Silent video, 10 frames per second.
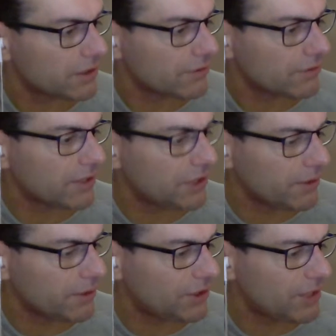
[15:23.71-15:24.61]
Round 2
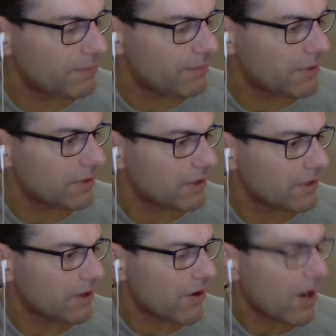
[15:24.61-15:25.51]
is
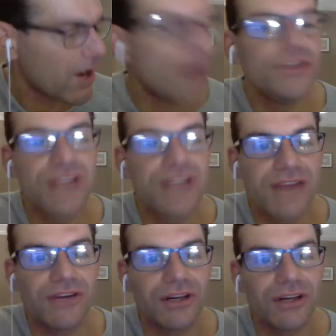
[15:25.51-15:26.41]

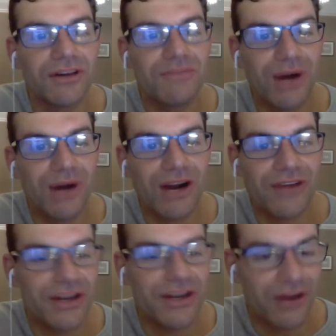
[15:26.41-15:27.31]
general
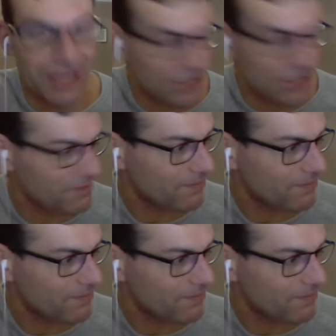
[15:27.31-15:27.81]
parkrun knowledge.